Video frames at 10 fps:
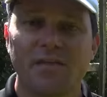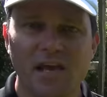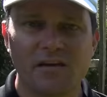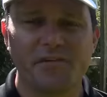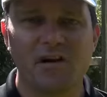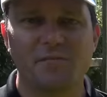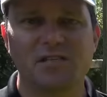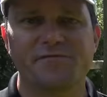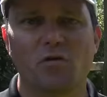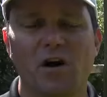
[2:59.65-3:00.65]
Thank you very
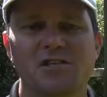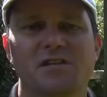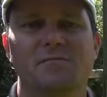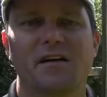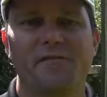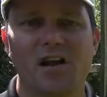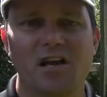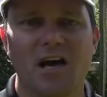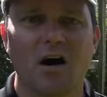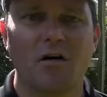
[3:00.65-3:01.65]
much for watching my
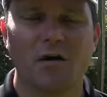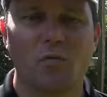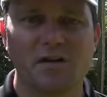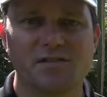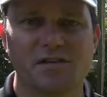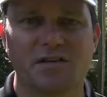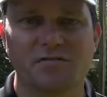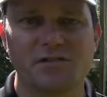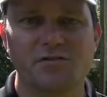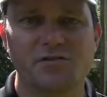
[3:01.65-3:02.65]
video on
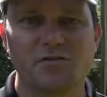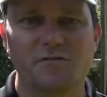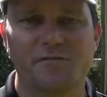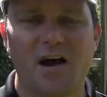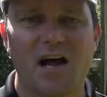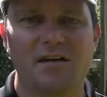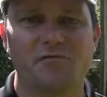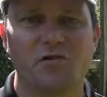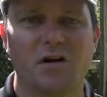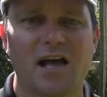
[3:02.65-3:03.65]

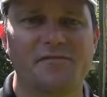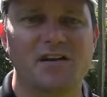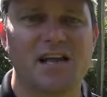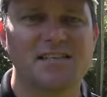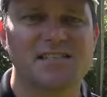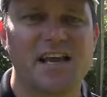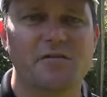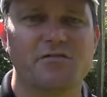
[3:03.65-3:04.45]
10225 Route 11 in St.